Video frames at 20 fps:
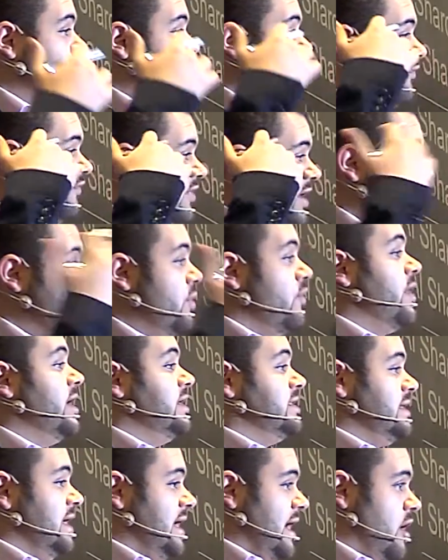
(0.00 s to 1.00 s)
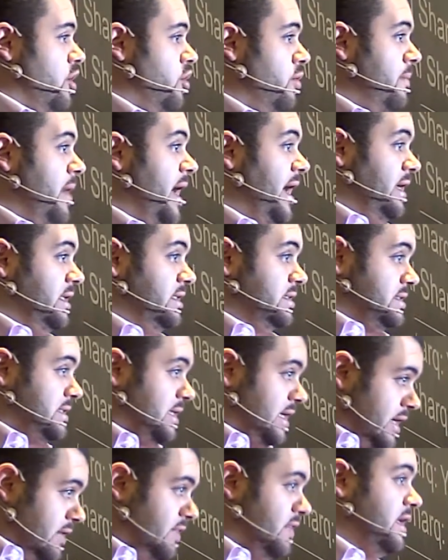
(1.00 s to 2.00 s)
of liberating our minds
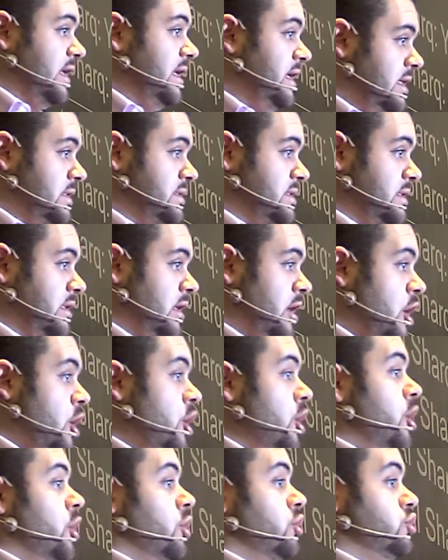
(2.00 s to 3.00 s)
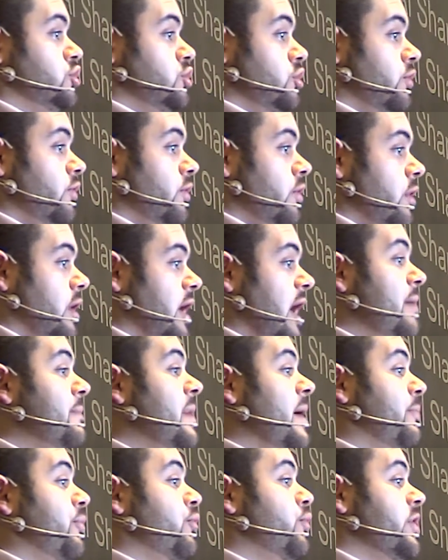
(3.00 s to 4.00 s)
in the East to come
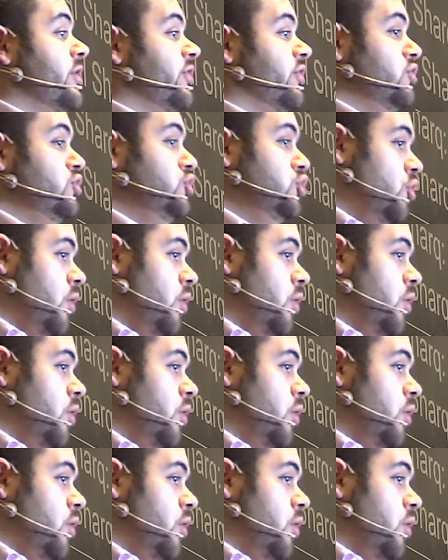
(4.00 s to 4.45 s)
up with new